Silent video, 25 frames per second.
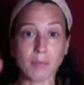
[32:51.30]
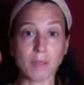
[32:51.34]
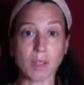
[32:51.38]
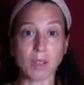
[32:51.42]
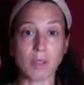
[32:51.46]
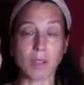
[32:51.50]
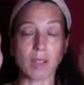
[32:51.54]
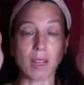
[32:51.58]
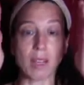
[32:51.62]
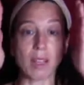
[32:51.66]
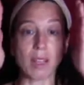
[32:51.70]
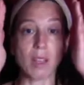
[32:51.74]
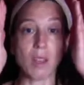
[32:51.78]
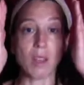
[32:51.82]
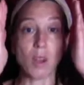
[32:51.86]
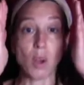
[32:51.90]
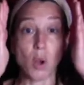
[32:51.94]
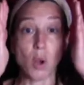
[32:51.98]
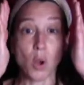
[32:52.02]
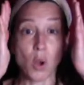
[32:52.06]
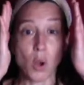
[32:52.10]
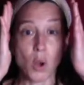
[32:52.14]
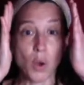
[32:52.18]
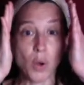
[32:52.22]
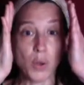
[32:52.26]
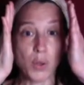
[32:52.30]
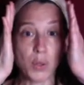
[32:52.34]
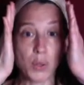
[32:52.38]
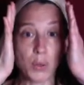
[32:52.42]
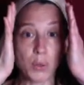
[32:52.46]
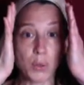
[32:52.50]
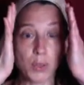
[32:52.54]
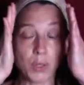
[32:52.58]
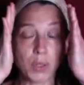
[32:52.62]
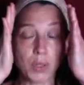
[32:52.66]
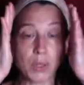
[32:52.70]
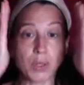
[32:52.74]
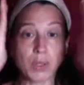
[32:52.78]
Okay? So
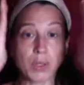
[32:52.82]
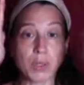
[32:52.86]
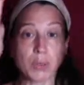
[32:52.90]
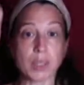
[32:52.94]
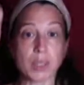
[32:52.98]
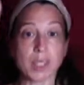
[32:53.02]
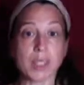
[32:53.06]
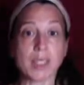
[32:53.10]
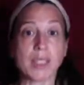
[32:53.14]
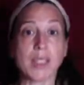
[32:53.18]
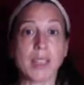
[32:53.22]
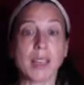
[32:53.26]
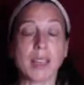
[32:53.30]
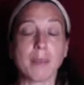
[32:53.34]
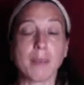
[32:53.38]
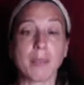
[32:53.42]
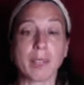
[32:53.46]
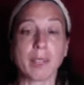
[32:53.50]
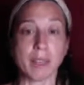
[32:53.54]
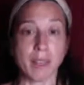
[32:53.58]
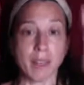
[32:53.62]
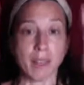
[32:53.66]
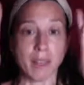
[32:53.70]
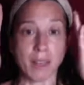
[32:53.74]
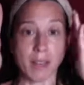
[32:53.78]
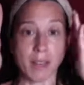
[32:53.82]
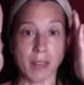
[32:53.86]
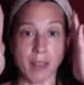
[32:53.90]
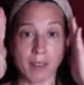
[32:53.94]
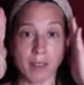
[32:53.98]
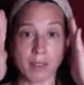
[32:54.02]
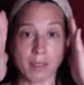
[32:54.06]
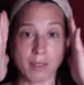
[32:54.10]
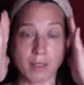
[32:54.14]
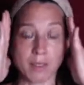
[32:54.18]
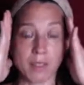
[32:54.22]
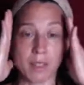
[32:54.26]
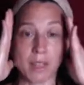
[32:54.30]
we're going to do a containment
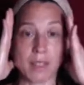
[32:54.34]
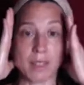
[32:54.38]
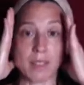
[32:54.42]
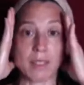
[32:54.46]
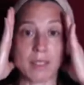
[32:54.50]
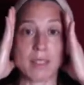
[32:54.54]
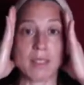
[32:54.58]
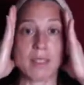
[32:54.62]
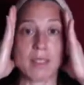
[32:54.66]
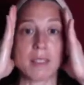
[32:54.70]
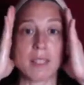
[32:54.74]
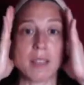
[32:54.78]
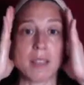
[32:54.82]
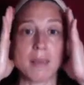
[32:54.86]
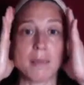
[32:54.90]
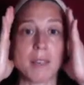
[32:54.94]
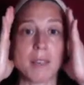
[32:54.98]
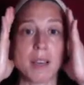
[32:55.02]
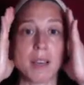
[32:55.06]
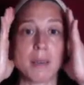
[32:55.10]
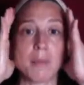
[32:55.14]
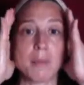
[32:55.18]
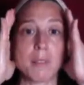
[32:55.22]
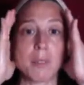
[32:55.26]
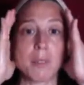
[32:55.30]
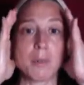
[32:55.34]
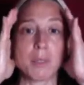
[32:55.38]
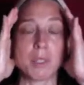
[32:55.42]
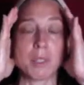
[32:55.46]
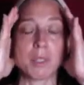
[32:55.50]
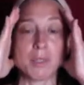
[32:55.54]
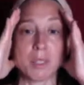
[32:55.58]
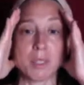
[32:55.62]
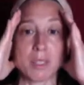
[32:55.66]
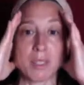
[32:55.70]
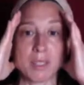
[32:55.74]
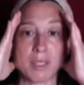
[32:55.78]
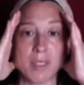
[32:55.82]
exercise at the same time as we
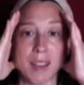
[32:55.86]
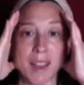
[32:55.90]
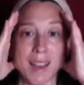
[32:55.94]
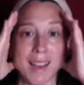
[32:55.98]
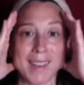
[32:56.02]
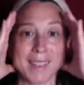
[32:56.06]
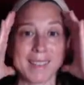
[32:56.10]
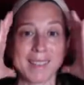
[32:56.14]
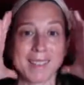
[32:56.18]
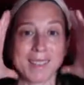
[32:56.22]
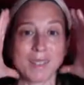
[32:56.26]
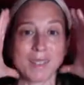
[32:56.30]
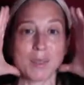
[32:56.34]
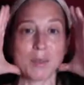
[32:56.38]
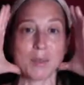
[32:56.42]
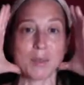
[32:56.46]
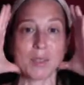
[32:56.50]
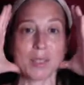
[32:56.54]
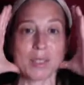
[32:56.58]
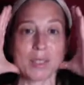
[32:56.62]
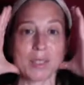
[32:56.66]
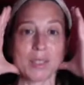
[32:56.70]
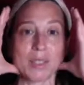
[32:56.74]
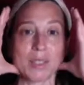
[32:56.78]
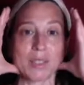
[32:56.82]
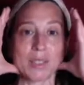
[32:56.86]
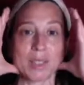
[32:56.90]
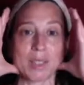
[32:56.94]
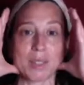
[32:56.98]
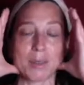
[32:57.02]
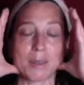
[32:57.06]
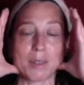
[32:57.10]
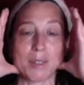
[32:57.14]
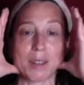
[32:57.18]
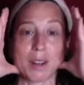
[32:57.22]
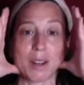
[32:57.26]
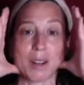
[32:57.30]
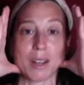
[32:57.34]
stretch the eyes. So we're going to
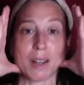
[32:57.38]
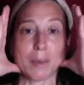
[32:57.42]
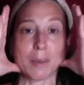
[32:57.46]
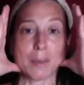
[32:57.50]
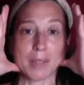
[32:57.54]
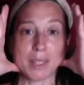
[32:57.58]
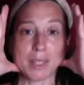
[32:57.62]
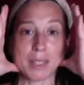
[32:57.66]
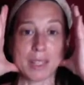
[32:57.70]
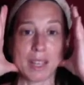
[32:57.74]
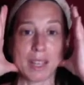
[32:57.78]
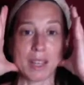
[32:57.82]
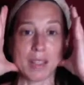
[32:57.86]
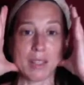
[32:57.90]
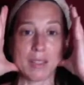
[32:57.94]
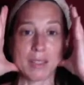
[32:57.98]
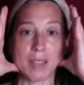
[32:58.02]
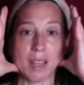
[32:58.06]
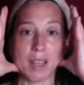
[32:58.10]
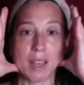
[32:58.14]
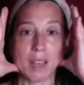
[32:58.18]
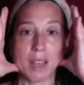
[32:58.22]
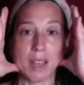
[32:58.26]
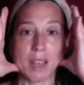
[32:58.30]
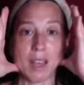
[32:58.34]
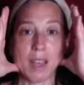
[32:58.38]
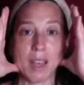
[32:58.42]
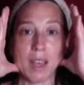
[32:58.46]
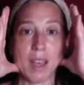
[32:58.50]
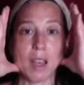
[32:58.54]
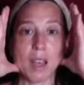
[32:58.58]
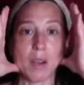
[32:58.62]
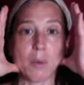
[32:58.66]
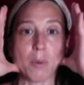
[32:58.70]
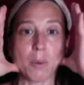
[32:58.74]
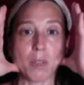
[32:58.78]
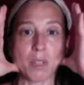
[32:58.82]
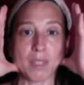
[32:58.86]
start with our up and down,
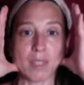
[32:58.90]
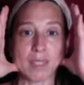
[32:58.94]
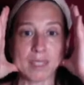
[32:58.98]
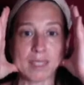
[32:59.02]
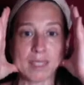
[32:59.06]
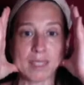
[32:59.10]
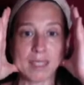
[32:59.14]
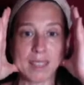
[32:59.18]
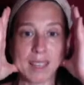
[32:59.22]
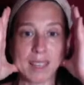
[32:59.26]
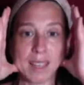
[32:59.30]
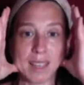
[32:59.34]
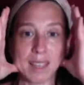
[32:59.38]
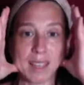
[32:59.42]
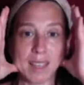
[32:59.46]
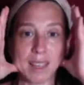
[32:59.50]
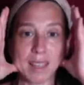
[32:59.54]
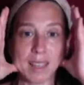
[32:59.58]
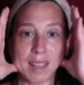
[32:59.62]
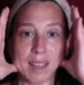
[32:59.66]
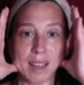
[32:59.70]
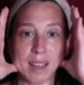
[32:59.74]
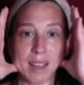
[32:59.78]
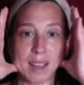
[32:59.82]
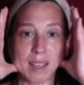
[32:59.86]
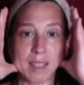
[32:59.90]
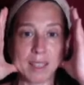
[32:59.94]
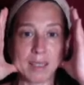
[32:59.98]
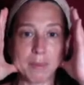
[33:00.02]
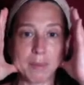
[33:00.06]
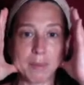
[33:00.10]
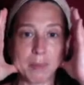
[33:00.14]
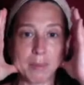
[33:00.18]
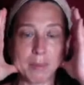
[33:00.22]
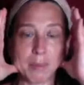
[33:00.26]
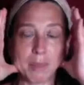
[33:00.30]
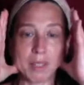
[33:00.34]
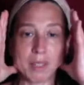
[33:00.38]
and we're going to contain the eyes
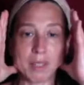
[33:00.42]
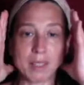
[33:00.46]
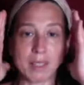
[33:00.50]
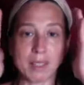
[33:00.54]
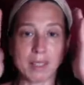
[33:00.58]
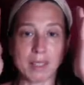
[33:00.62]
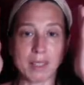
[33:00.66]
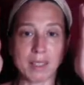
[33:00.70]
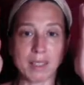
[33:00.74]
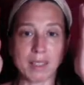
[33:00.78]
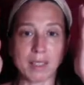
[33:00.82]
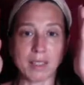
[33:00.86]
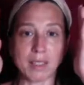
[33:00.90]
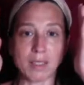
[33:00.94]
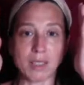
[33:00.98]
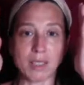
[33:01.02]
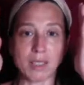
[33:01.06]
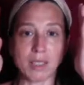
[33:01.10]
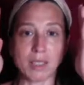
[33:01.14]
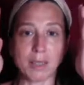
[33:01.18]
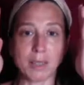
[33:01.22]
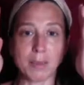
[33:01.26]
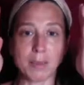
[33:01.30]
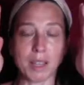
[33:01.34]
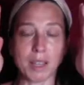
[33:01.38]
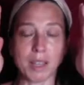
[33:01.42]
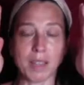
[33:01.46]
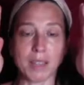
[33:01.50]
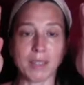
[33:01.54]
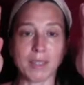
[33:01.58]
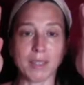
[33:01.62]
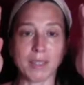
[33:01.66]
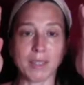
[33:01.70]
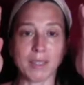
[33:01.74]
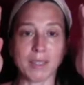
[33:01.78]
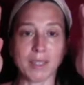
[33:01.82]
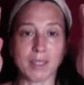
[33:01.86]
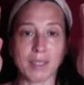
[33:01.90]
by putting these Qi
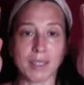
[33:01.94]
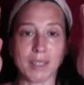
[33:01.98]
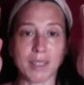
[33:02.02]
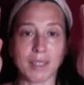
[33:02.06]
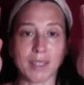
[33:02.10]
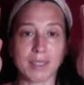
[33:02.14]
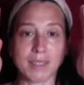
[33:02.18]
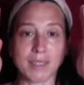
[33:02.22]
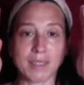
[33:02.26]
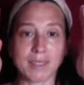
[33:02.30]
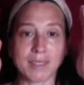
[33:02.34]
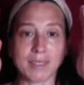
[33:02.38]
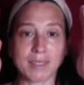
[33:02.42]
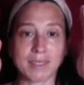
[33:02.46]
blinders on.